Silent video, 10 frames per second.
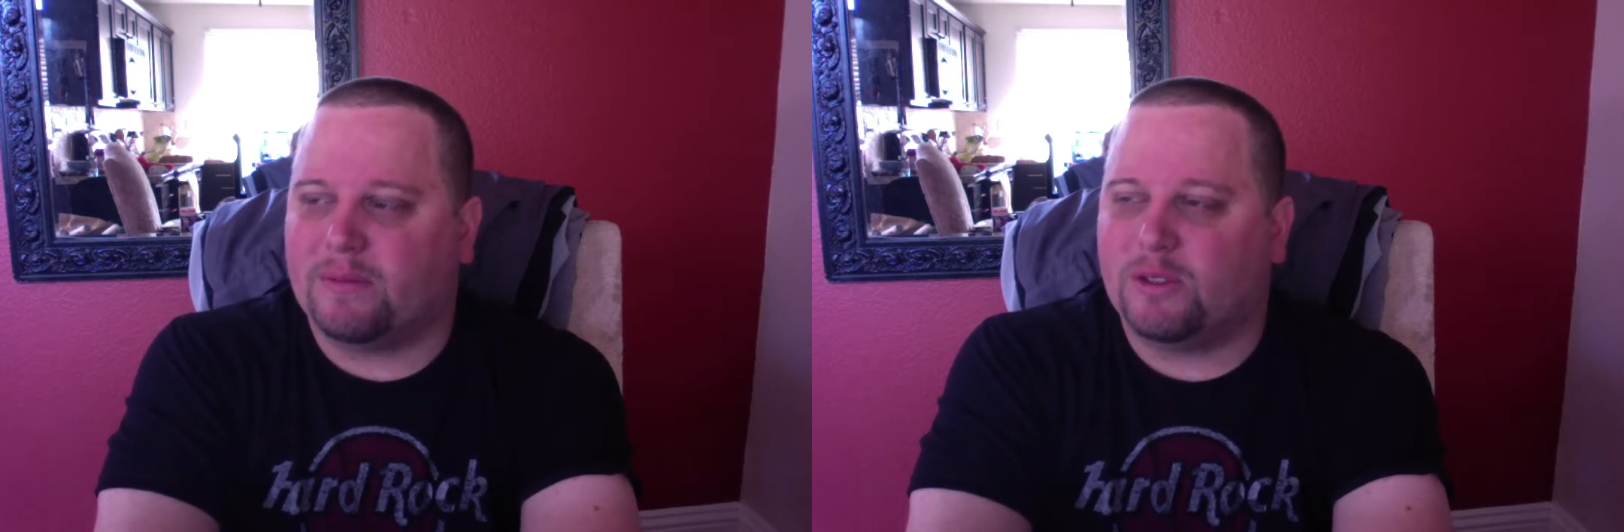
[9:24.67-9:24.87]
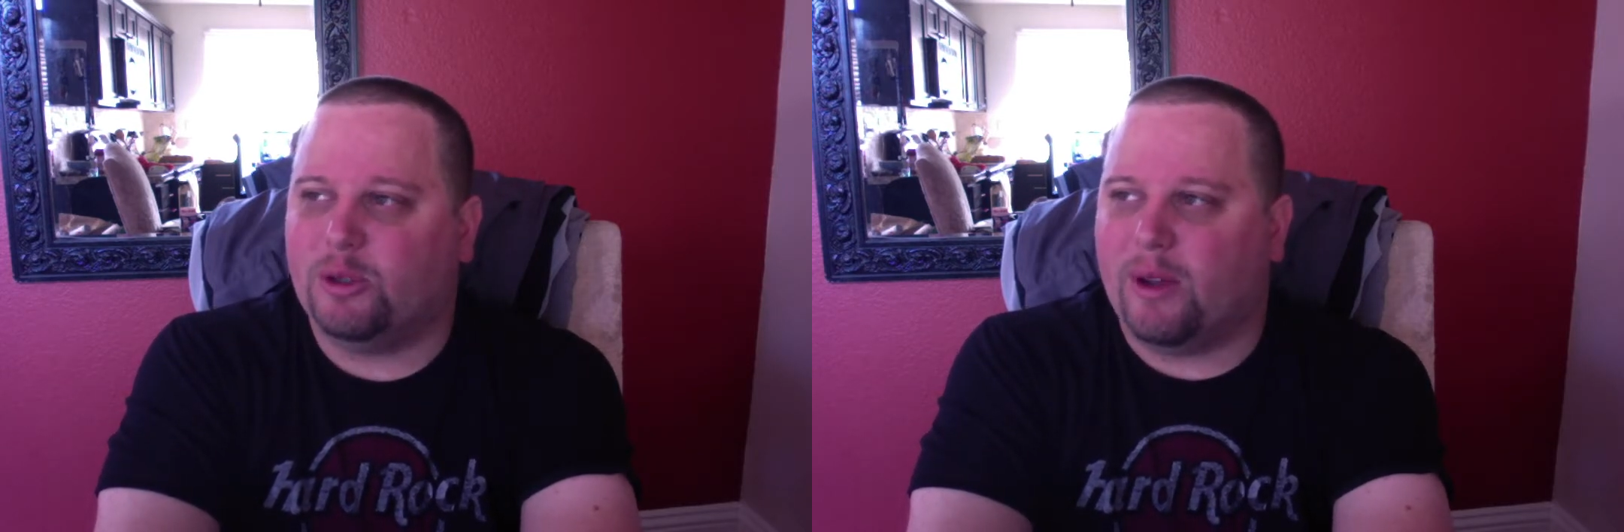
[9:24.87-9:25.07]

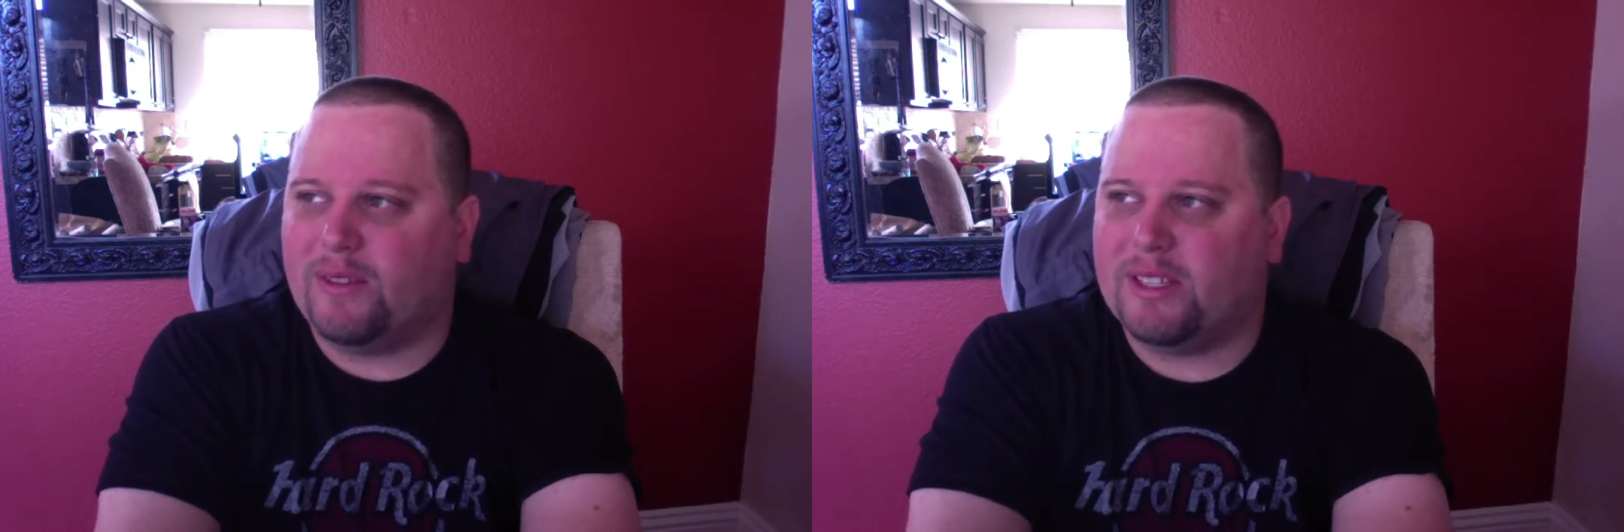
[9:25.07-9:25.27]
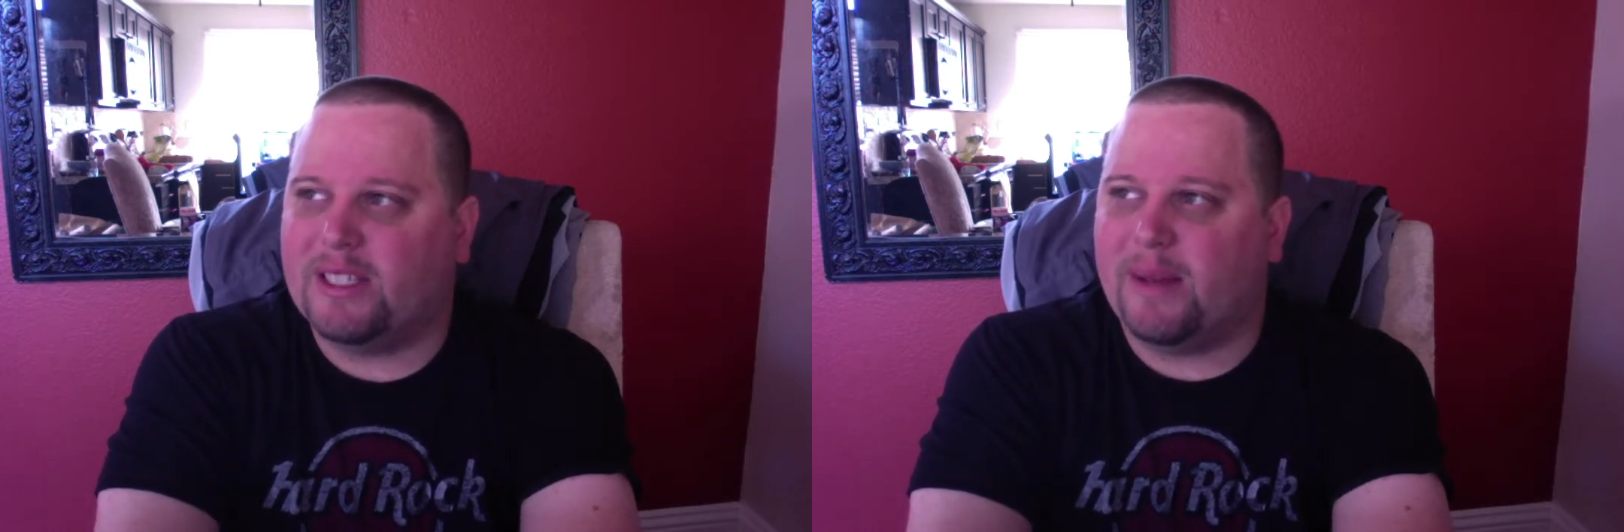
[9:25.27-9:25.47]
You have
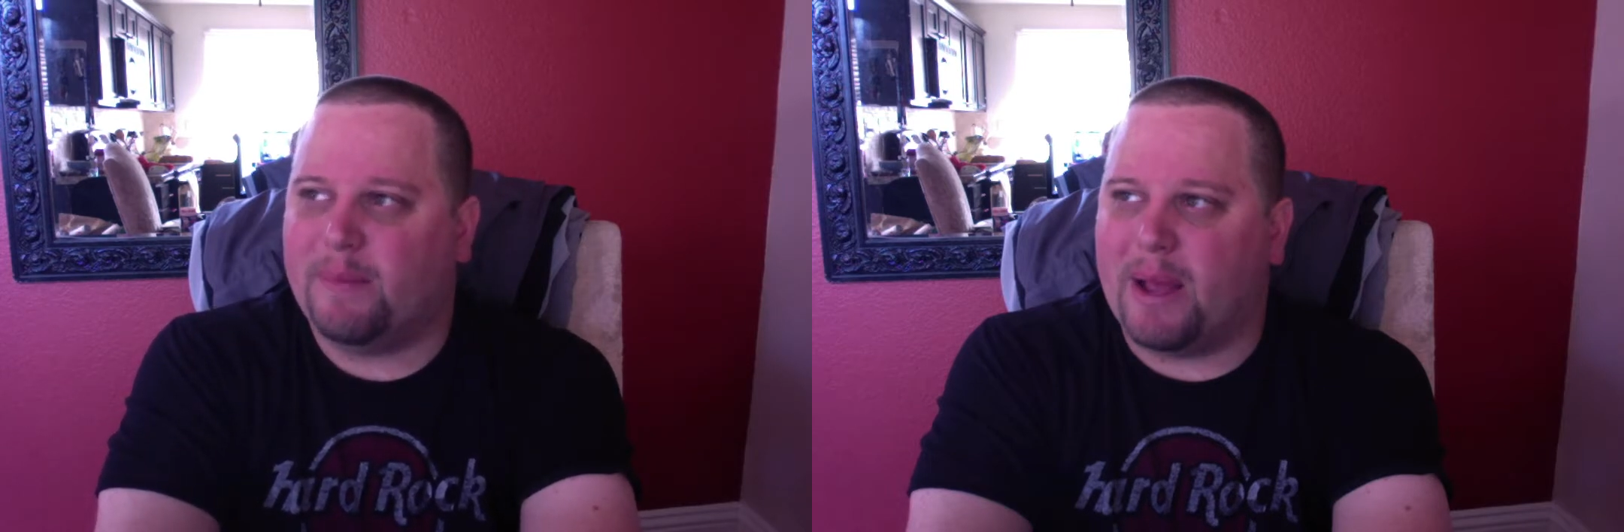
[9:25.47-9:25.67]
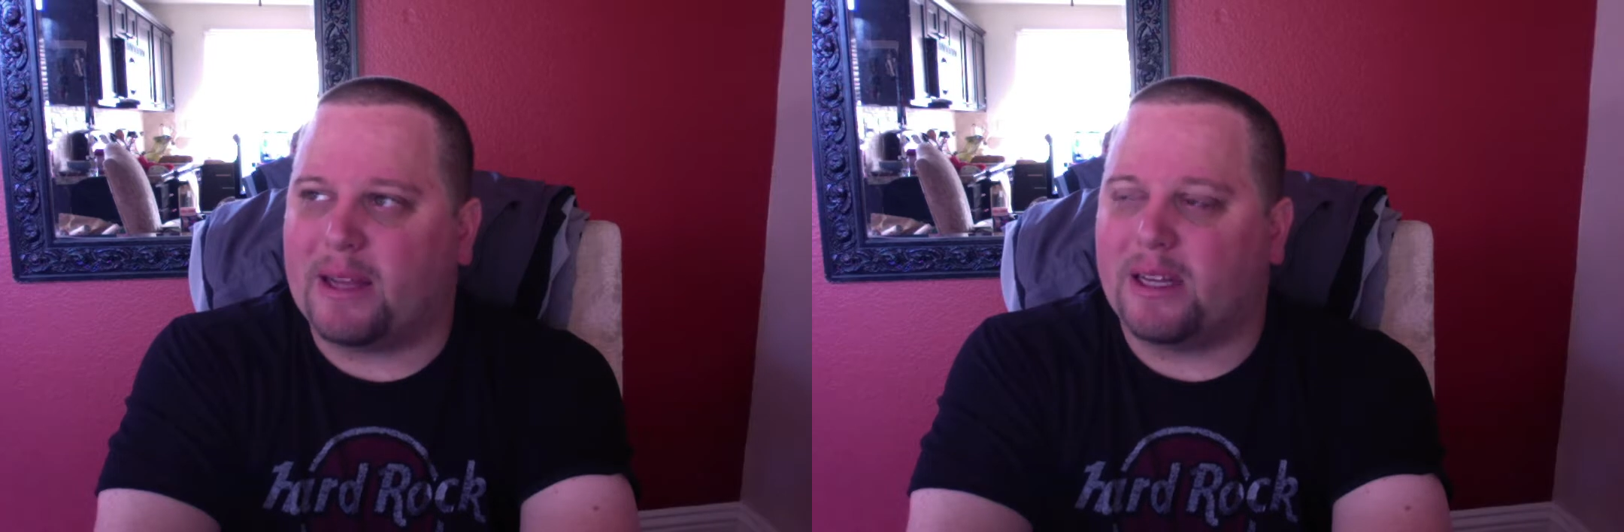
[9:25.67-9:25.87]
to step
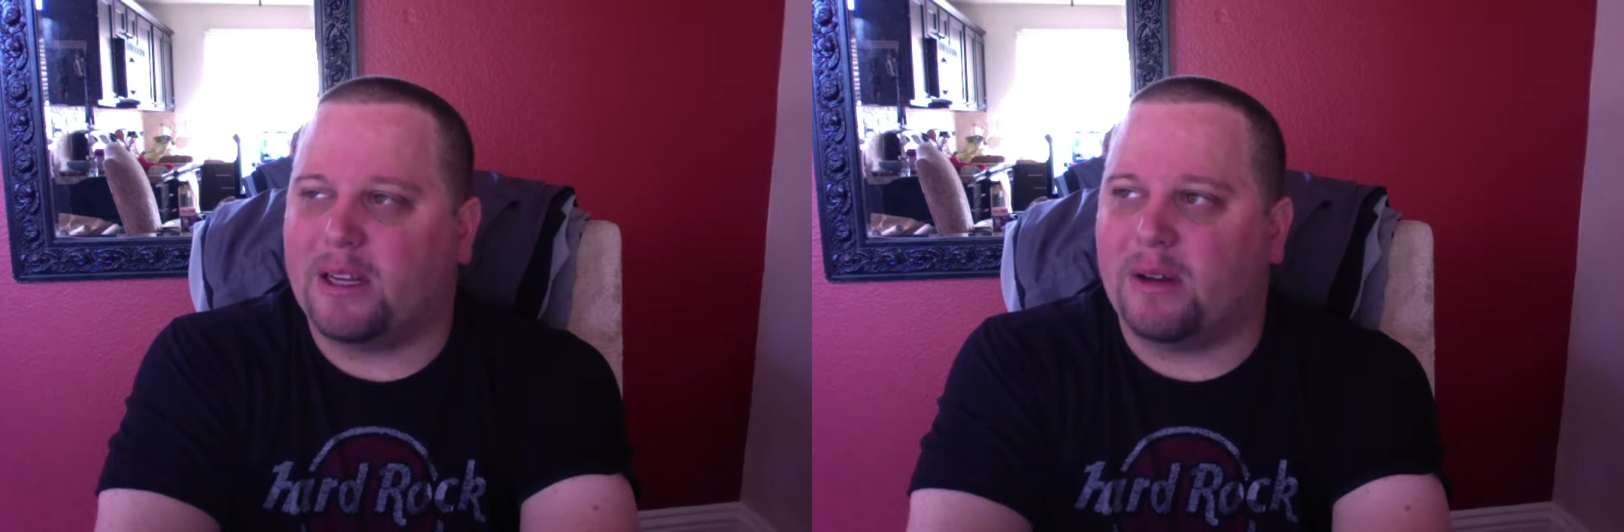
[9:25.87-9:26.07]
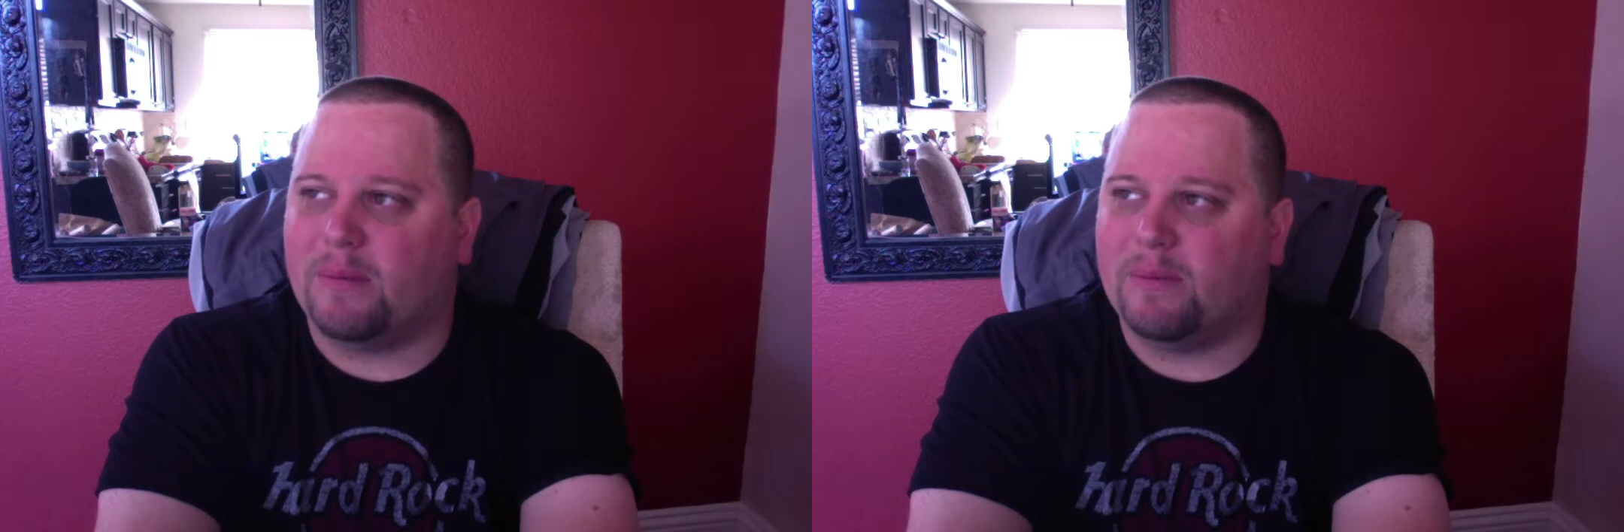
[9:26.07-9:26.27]
back and
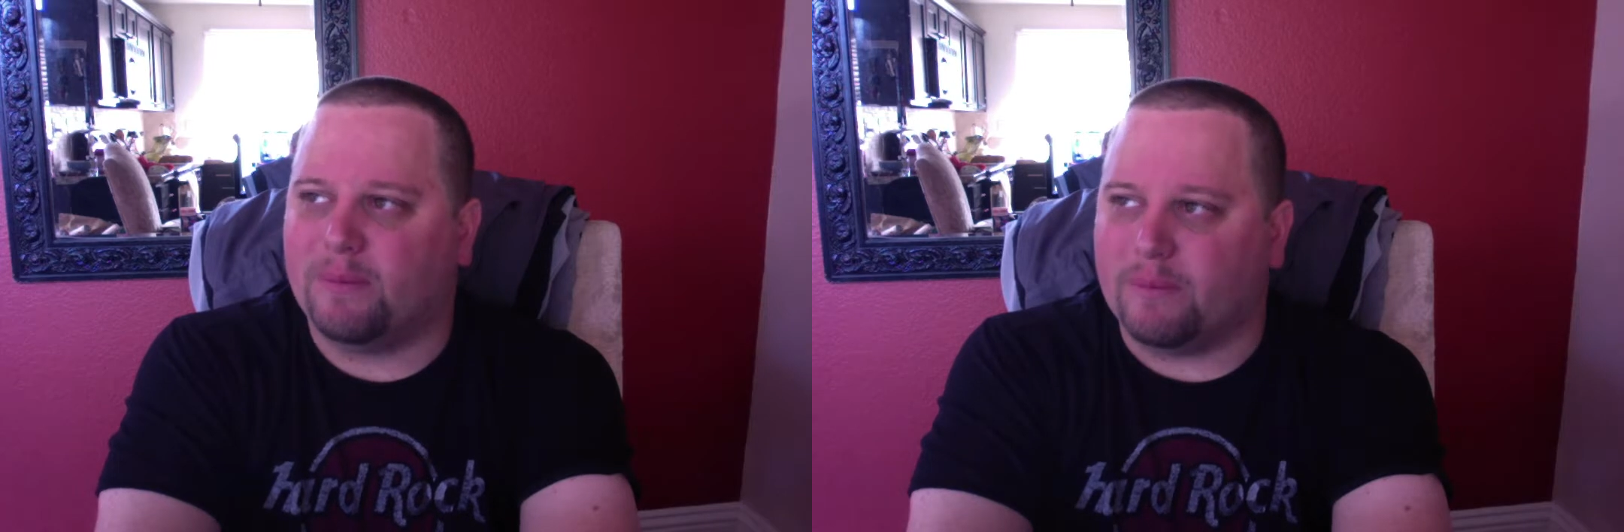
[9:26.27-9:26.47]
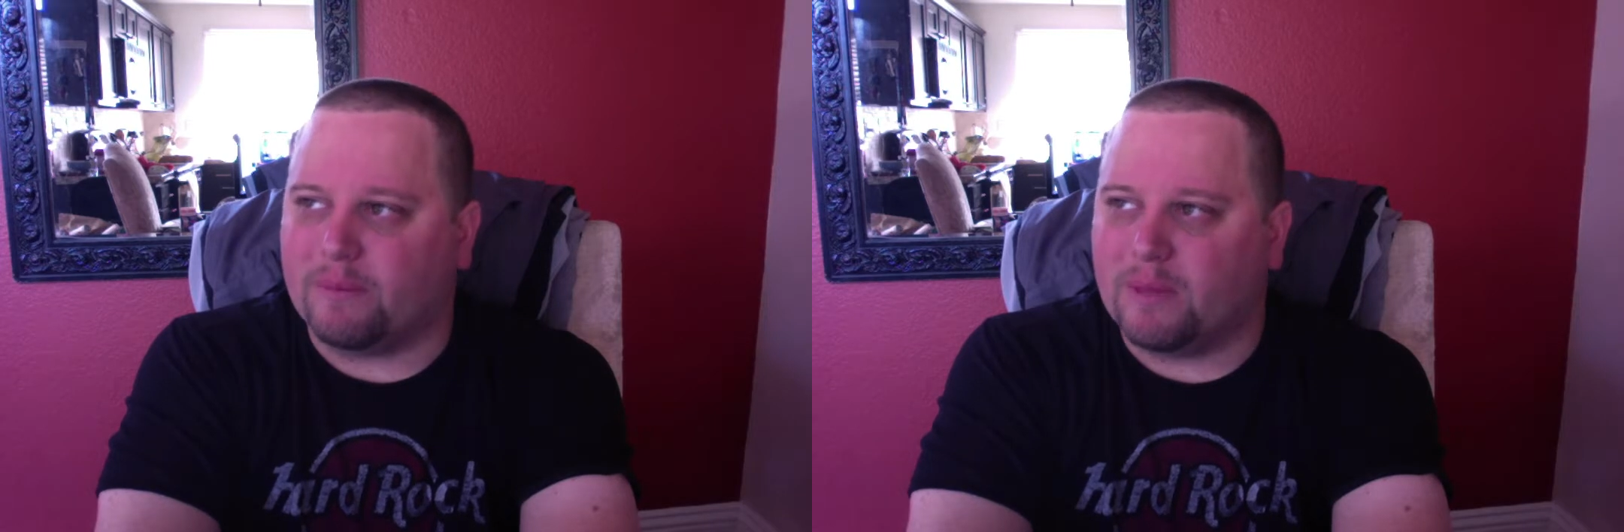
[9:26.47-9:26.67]
go, hmm.